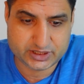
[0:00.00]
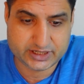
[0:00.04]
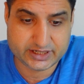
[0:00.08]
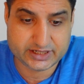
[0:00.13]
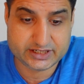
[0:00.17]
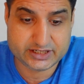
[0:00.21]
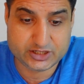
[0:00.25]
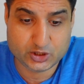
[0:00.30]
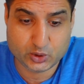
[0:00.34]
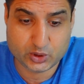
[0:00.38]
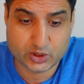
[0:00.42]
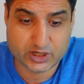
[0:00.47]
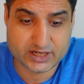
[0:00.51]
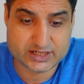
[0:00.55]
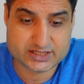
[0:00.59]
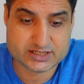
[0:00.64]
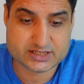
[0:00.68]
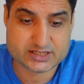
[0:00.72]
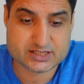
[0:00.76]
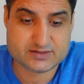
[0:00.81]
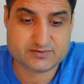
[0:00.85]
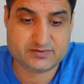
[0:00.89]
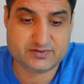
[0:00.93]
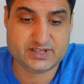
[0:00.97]
In due
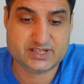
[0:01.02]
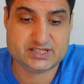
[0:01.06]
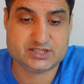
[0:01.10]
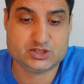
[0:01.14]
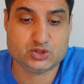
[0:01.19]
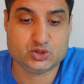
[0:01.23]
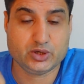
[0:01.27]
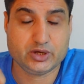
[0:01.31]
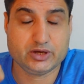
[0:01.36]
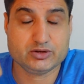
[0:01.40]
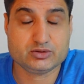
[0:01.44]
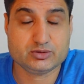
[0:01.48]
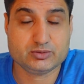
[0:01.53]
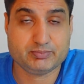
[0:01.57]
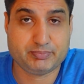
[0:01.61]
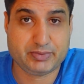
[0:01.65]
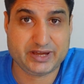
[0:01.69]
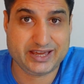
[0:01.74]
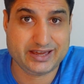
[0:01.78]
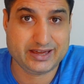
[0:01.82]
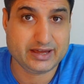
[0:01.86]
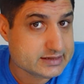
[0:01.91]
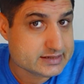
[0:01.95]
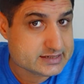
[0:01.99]
diligence fees you have to
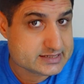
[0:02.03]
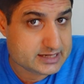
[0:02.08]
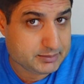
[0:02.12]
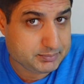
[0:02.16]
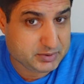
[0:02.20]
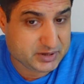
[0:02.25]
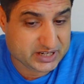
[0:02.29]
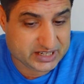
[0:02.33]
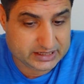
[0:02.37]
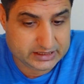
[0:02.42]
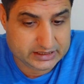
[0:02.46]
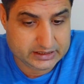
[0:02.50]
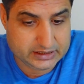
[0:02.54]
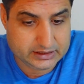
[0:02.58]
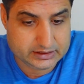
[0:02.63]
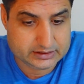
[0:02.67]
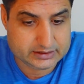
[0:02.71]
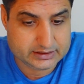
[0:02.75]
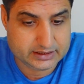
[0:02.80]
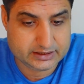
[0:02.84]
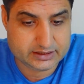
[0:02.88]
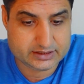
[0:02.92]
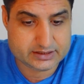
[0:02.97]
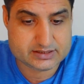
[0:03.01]
pay separately,
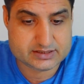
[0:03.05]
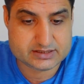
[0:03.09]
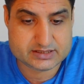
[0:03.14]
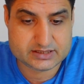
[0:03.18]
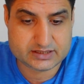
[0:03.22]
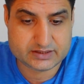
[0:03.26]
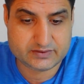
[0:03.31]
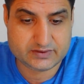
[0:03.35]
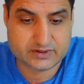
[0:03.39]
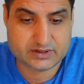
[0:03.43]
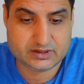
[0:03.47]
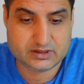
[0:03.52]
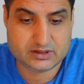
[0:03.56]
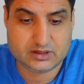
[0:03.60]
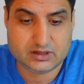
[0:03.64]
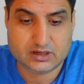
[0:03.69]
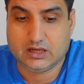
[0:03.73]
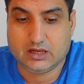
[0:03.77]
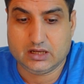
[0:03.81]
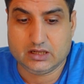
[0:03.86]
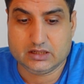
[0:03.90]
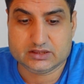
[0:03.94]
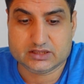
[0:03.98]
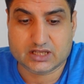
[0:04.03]
that is
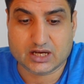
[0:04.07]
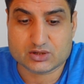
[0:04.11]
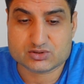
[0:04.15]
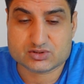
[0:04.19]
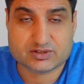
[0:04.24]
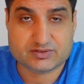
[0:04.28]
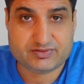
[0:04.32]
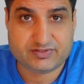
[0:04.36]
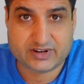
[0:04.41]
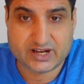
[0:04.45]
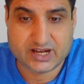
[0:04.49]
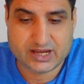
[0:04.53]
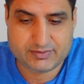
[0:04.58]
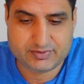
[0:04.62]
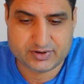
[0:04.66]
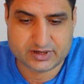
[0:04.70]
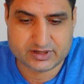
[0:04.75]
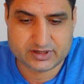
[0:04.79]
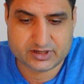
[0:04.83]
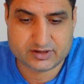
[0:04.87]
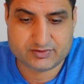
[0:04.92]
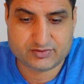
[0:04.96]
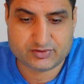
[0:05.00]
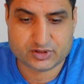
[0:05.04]

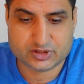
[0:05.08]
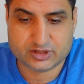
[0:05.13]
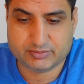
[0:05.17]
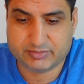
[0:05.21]
7,500 for the